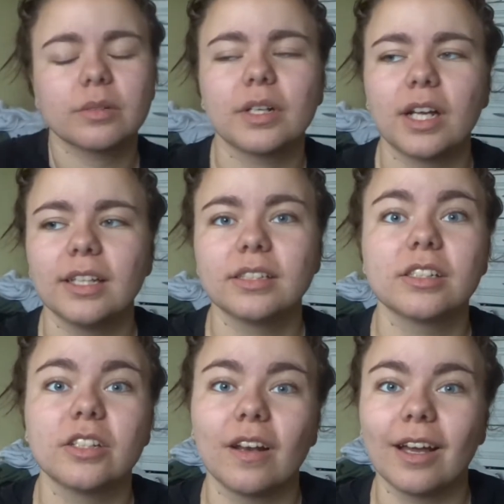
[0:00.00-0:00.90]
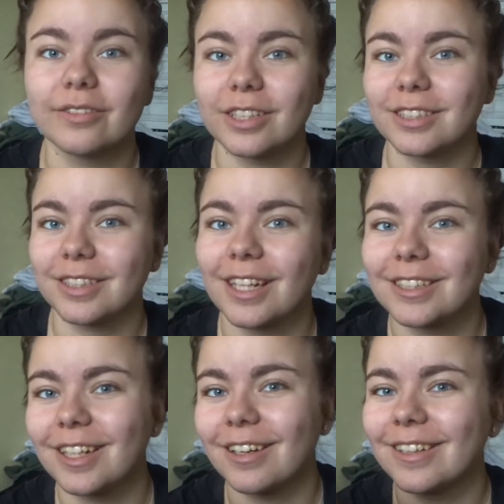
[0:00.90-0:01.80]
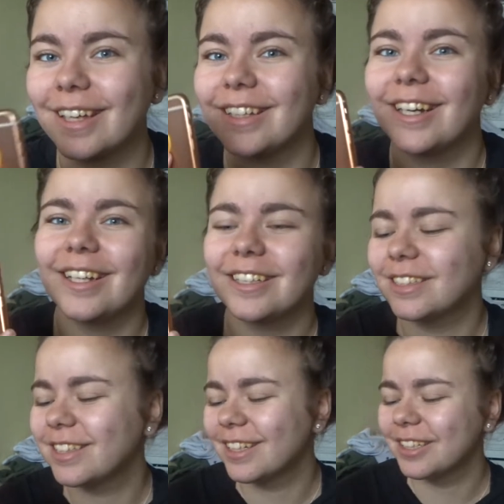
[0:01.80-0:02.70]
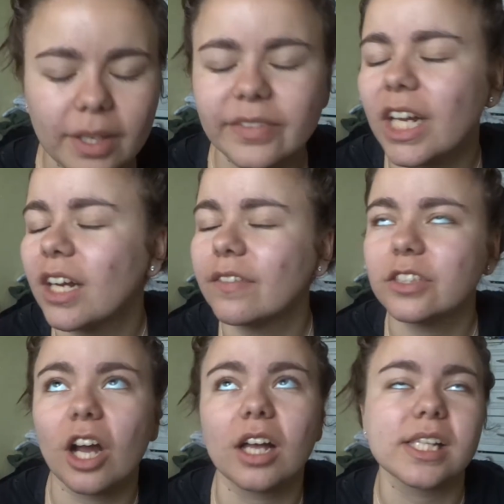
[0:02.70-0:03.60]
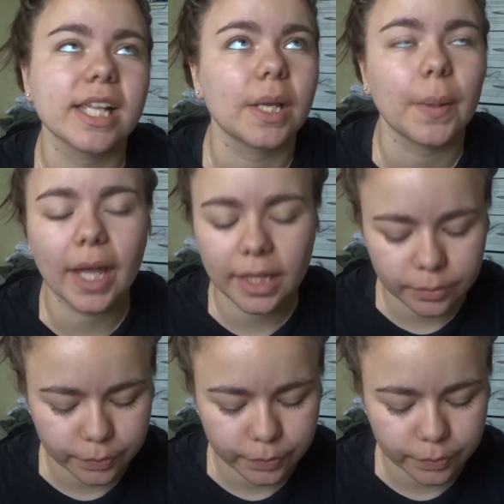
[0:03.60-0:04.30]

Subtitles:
is the one I listened to live and I didn't actually like it, yikes. Giving it another chance anyway.